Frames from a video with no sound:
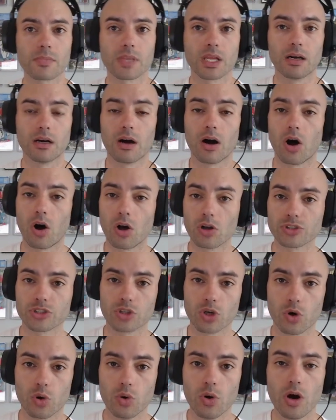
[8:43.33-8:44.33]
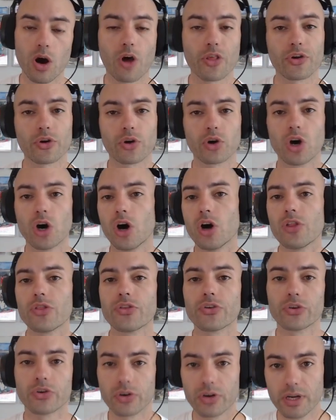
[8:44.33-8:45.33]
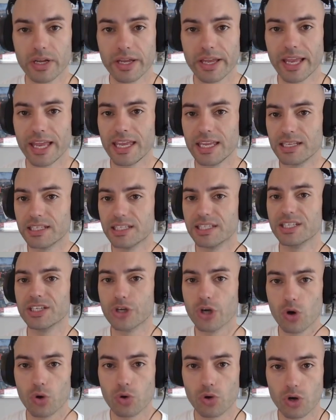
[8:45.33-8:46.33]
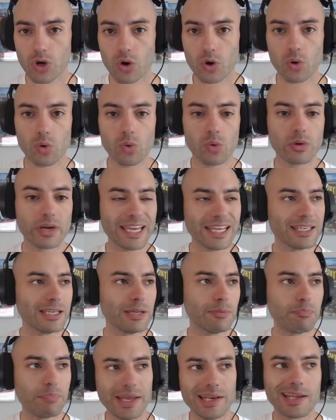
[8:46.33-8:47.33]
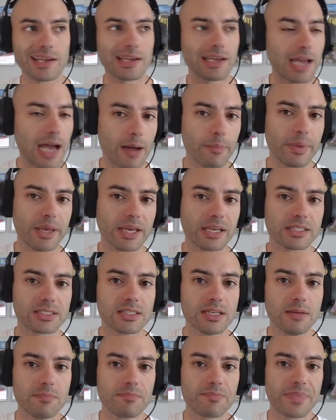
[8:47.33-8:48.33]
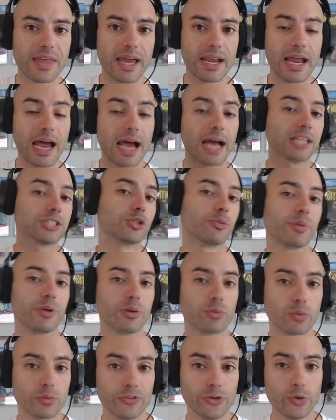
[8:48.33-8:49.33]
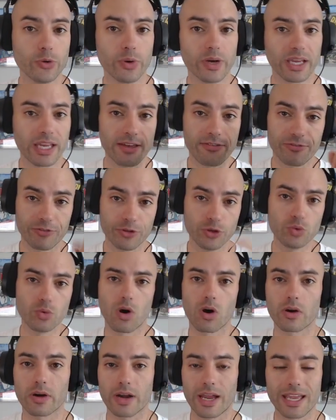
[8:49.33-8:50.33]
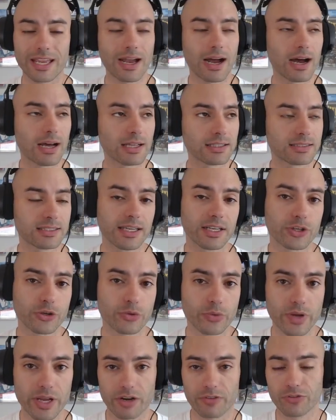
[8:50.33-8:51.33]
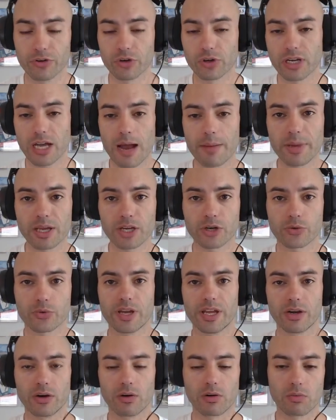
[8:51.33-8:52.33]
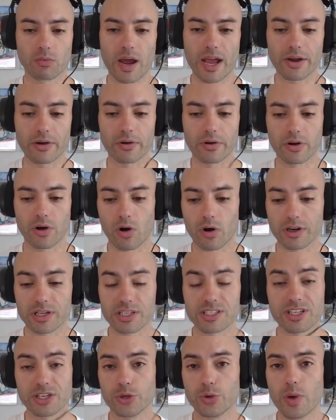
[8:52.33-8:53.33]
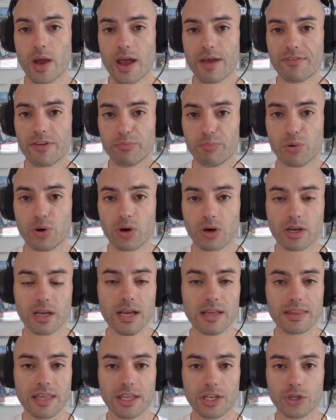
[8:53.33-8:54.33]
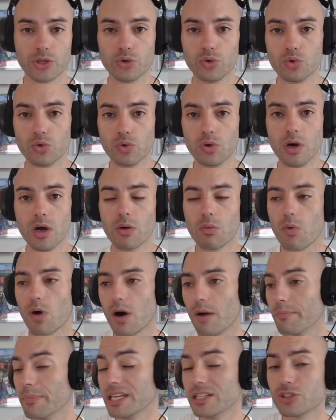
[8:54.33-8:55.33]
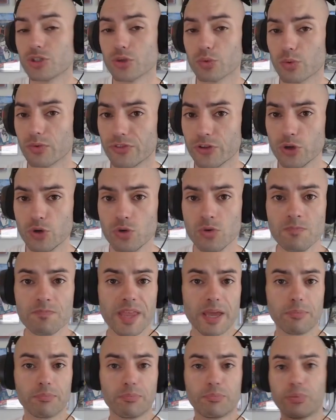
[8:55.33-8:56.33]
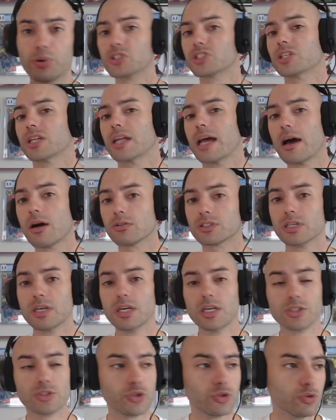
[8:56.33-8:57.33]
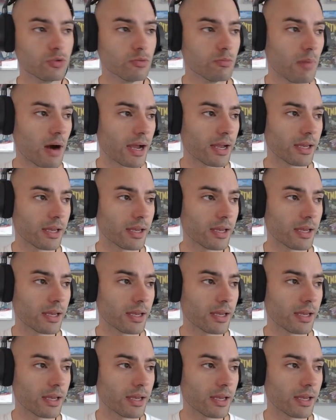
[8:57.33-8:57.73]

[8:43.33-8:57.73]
Also, are there other IndieGoGo independent comics that I should be reviewing? If you are a content creator, if you're a comic creator, a writer, an artist, and you have a book that you want me to review and push it out to my